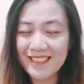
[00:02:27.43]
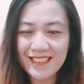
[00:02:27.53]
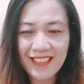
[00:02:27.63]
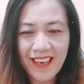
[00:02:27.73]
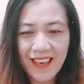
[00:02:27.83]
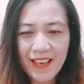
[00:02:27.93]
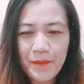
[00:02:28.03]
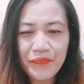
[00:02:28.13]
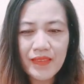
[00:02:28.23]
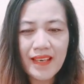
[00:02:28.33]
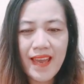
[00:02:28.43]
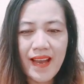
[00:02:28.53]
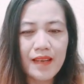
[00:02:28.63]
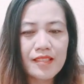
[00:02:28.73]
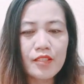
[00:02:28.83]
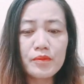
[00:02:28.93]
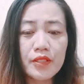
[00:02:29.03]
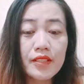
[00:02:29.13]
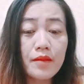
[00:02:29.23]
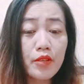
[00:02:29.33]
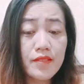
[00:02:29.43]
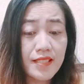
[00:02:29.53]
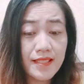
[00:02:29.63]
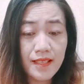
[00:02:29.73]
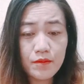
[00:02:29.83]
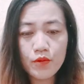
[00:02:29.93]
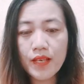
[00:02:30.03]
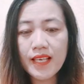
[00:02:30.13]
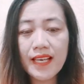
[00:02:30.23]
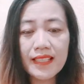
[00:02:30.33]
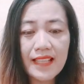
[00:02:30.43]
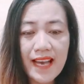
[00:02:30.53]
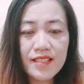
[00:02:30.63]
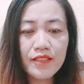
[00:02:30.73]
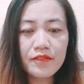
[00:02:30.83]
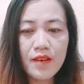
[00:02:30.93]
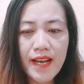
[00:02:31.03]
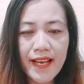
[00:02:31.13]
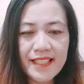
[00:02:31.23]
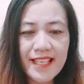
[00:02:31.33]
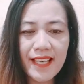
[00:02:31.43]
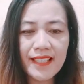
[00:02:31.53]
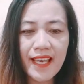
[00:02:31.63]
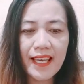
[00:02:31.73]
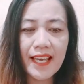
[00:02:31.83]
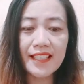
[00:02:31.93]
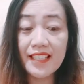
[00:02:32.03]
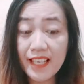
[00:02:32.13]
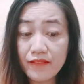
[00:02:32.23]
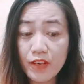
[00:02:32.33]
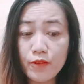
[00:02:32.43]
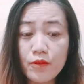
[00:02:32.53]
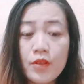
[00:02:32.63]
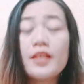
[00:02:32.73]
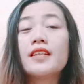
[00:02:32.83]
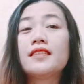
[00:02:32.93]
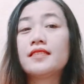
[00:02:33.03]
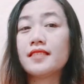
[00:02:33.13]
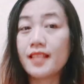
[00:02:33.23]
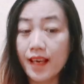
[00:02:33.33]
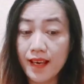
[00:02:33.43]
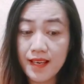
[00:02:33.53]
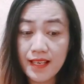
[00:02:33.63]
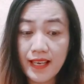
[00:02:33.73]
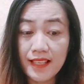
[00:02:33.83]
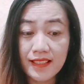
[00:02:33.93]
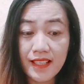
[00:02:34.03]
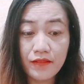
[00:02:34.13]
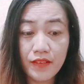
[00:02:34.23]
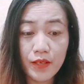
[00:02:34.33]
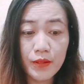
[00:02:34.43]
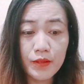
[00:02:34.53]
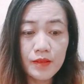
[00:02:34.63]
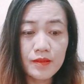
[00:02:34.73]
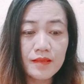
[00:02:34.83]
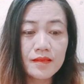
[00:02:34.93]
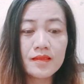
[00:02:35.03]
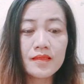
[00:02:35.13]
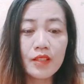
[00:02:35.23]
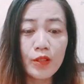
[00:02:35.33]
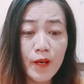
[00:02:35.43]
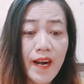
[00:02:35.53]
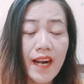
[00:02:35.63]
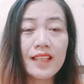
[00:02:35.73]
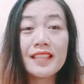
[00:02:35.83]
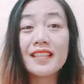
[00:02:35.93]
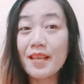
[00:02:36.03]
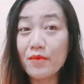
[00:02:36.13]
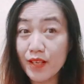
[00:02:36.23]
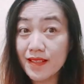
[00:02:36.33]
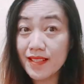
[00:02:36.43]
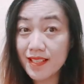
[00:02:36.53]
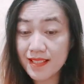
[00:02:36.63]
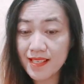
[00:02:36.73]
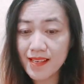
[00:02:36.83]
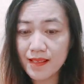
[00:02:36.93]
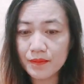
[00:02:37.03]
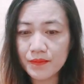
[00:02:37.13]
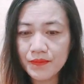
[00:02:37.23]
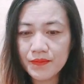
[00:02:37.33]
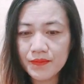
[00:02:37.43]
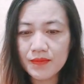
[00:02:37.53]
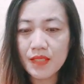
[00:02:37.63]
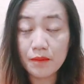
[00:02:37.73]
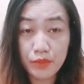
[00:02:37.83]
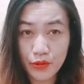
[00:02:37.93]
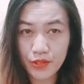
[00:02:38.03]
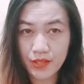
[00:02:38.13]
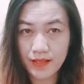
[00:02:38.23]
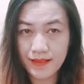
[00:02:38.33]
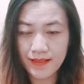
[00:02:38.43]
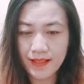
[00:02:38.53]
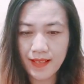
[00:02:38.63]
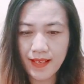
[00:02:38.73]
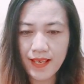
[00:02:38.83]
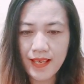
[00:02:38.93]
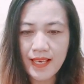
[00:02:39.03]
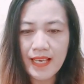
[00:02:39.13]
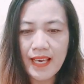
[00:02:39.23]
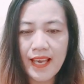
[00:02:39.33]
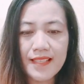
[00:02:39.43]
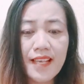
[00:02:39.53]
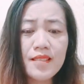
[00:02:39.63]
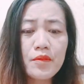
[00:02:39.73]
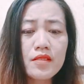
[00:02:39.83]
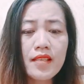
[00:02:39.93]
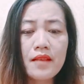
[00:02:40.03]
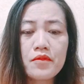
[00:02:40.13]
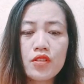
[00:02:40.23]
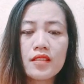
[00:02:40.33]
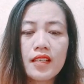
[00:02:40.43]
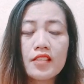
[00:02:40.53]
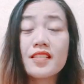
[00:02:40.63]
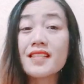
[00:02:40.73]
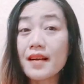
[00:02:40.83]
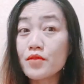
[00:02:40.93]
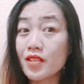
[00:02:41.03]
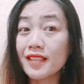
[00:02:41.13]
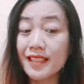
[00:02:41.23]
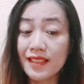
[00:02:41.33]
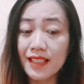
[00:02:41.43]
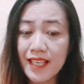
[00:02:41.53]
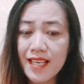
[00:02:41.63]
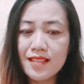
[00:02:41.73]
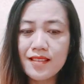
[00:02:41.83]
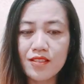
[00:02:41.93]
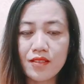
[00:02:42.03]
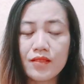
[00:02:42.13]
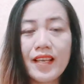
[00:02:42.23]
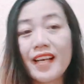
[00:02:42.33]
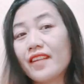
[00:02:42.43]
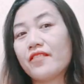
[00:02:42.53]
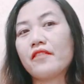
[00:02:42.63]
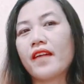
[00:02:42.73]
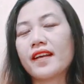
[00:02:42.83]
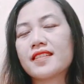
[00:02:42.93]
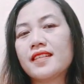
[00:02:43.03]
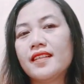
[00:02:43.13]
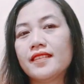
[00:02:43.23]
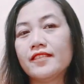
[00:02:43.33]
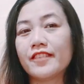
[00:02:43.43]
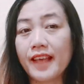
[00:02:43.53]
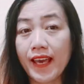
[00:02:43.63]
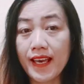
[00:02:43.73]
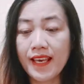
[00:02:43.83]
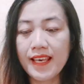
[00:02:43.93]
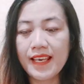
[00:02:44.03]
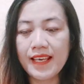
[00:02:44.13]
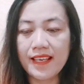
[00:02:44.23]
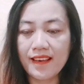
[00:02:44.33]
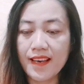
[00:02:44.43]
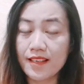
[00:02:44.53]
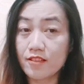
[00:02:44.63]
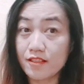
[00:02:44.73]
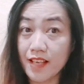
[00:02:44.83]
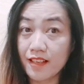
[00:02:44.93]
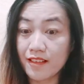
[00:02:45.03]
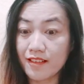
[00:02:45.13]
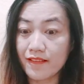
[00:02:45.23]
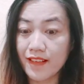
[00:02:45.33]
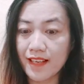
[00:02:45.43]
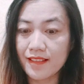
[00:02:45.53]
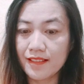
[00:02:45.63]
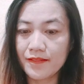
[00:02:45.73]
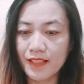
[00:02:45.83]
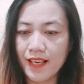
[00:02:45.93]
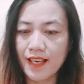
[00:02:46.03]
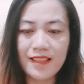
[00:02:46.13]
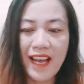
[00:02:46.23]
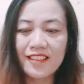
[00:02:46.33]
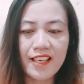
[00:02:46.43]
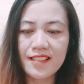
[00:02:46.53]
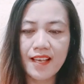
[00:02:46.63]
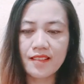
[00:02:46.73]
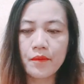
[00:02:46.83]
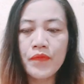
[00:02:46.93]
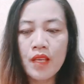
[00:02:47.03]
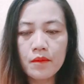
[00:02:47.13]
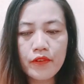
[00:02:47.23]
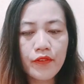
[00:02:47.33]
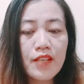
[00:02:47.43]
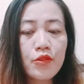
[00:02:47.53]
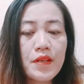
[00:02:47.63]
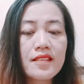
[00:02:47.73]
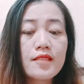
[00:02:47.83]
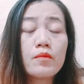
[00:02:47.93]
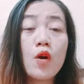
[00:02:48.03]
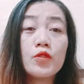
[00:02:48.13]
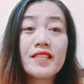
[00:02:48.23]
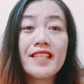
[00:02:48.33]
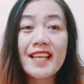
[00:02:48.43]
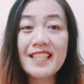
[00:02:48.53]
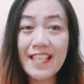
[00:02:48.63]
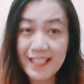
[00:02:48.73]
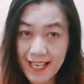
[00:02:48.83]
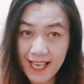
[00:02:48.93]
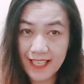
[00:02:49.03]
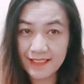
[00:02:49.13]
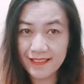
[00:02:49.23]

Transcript: Okay, yeah, so boost immune system. Drinking a glass of wine daily can give you, okay, can give you your immune system a boost. Okay, excessive consumption can lead to negative effects. Okay, yeah, so take note on that. Okay, not excessive. Number 3, increases bone density.